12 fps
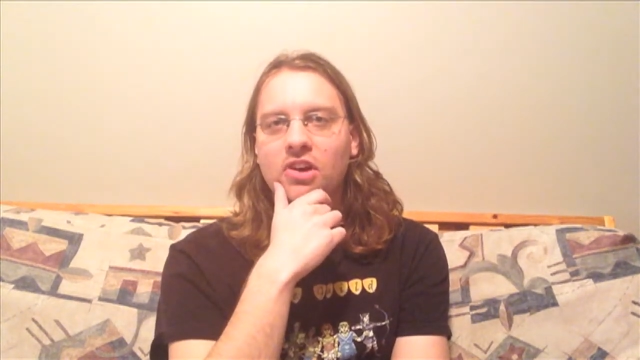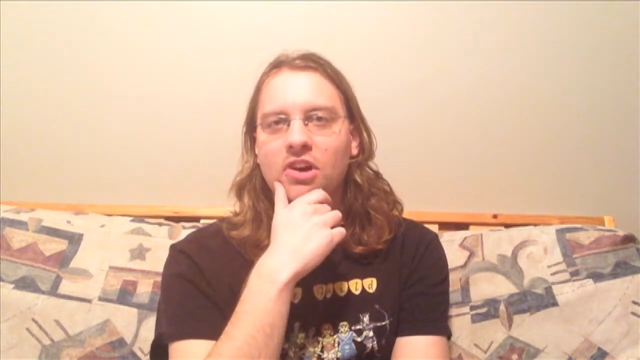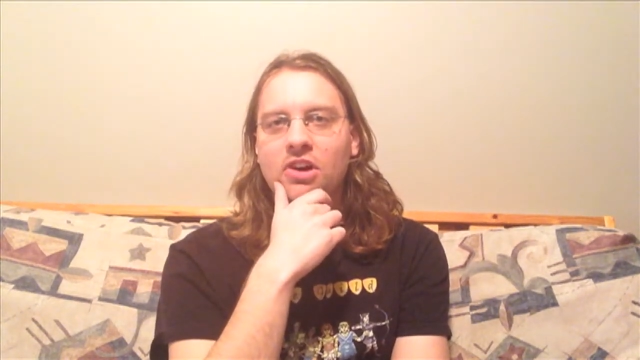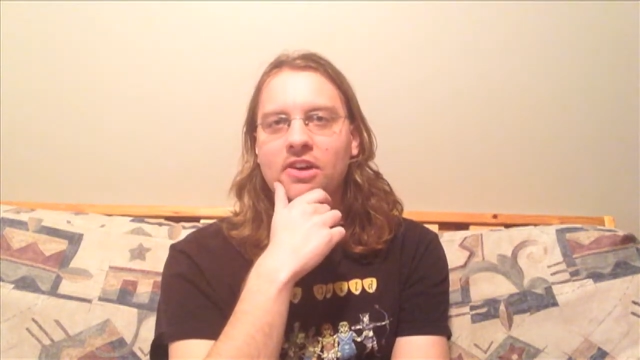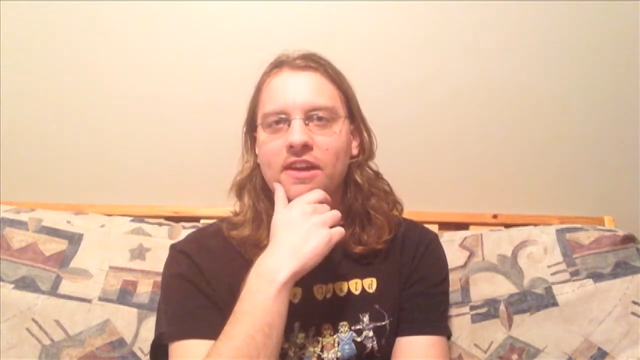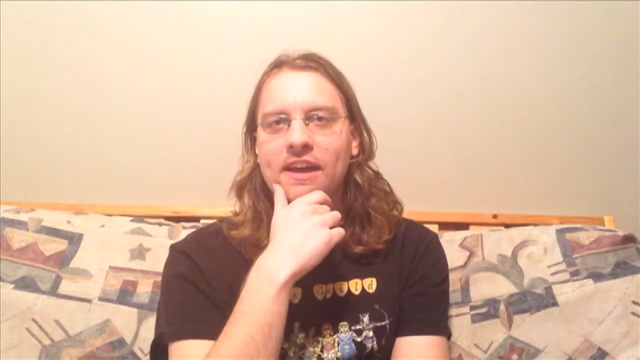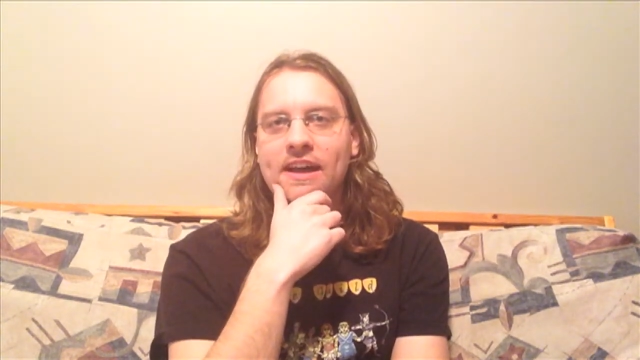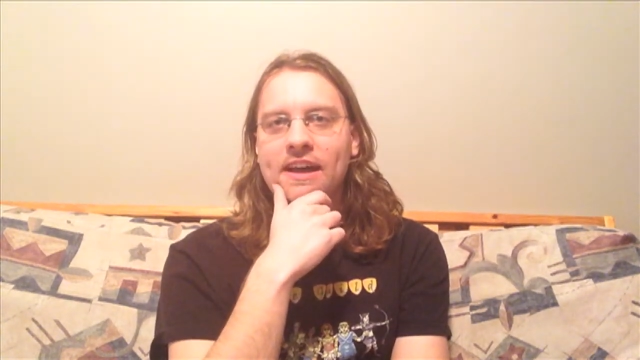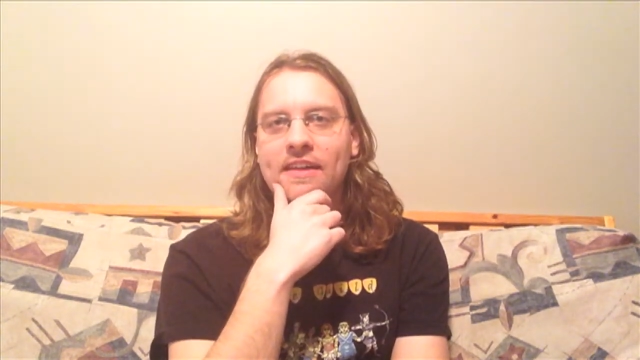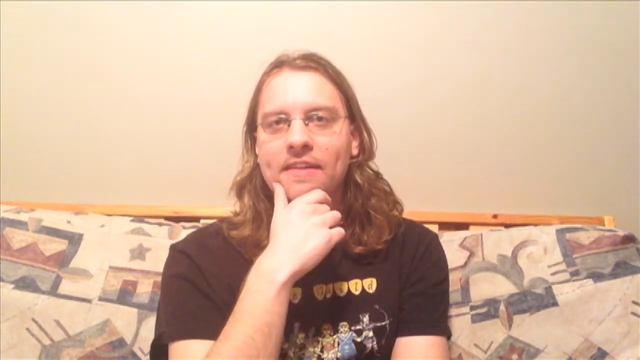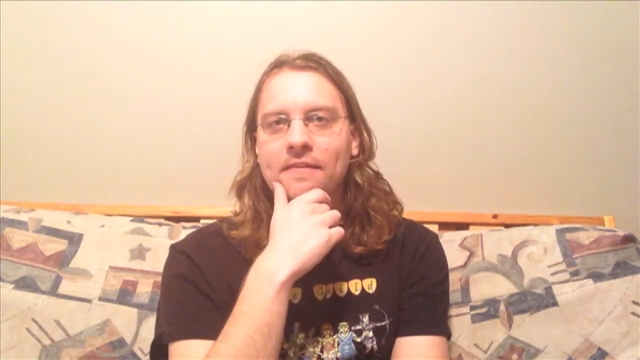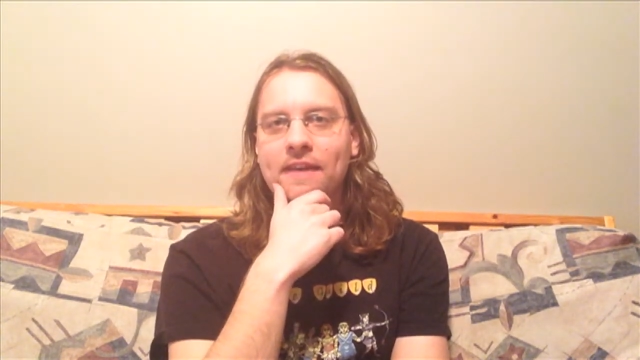on
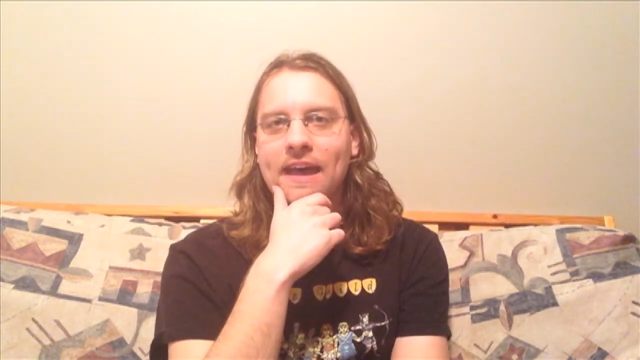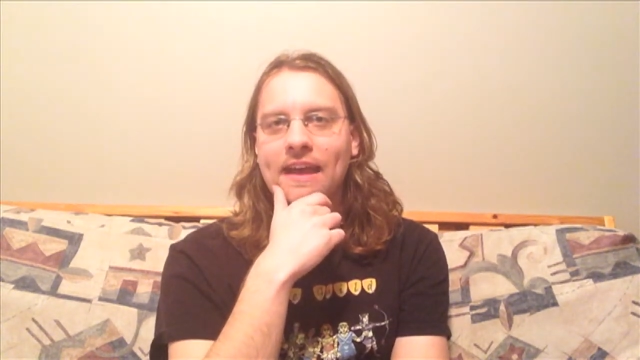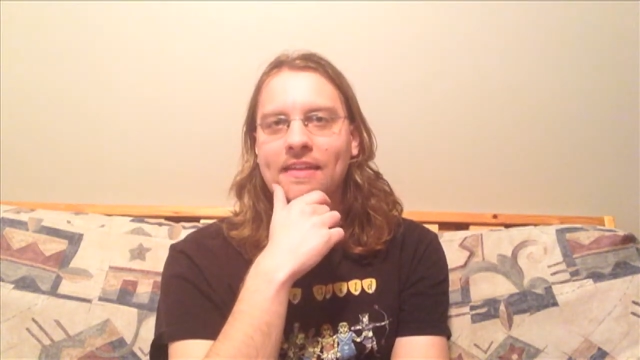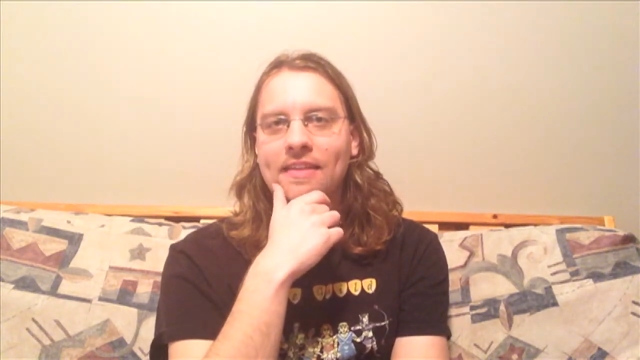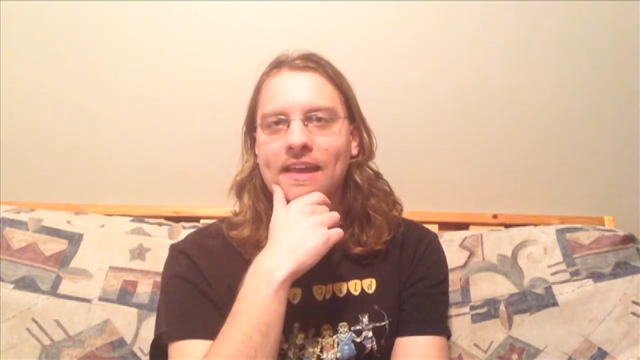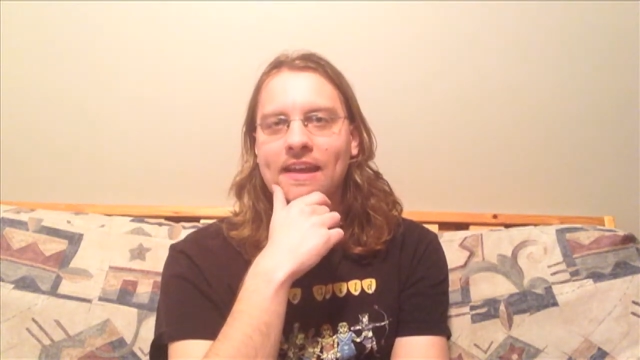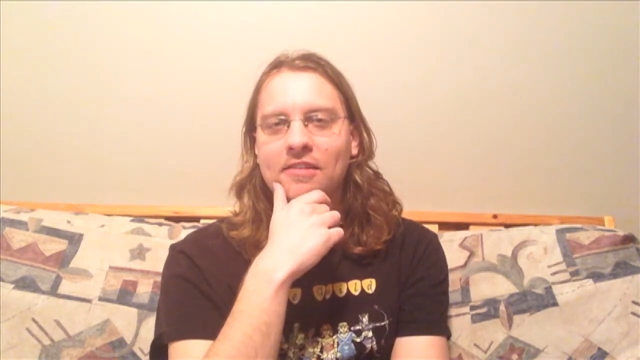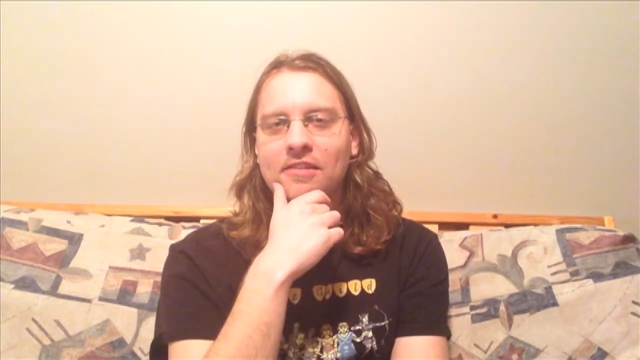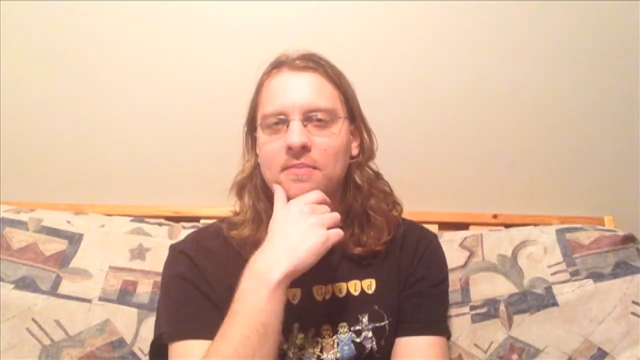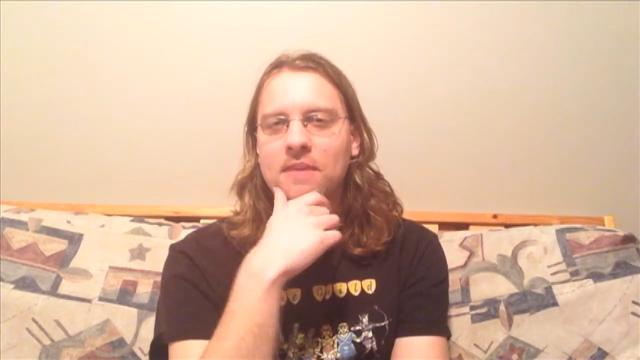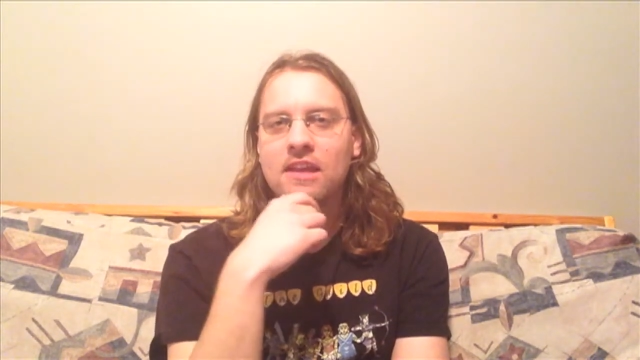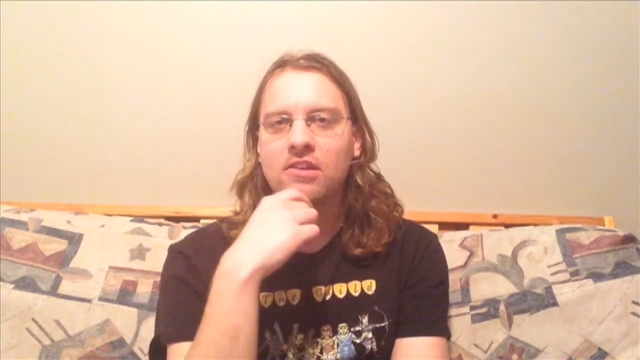the fact that it's
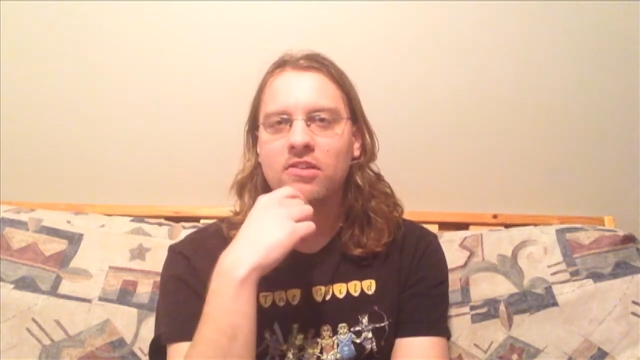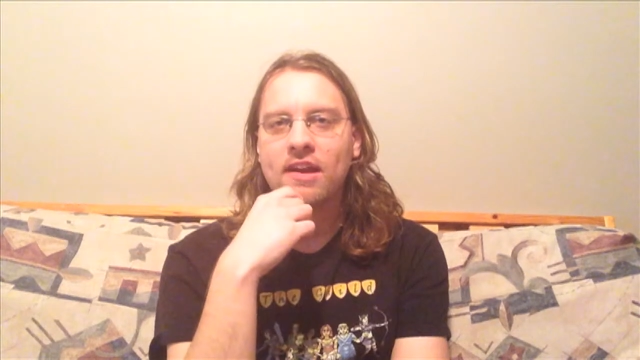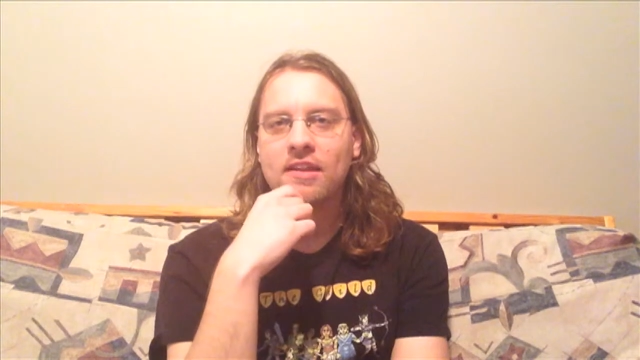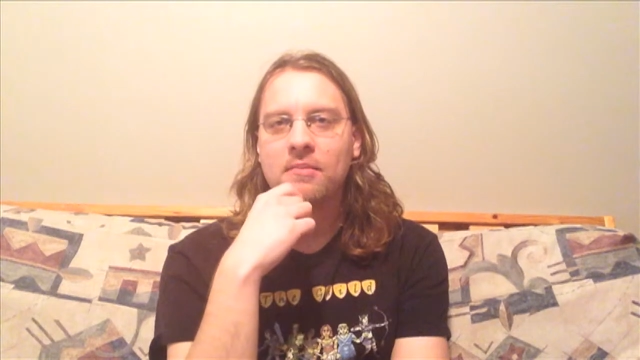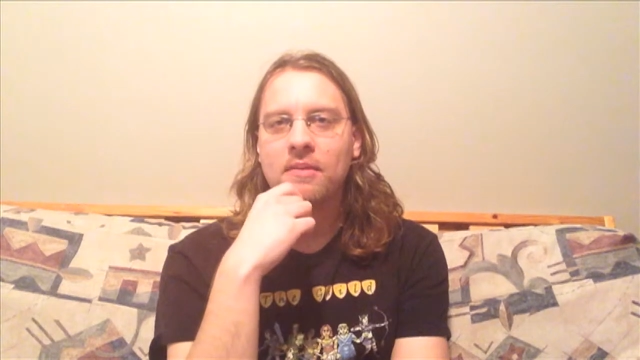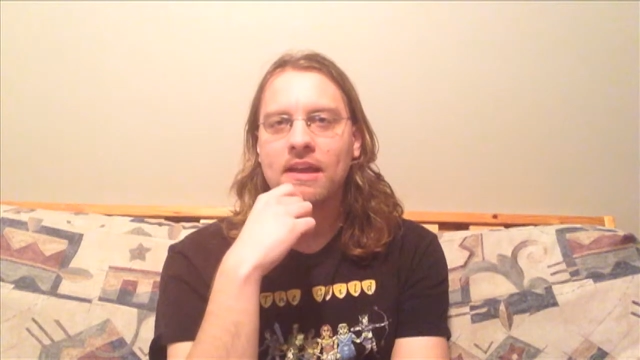being directed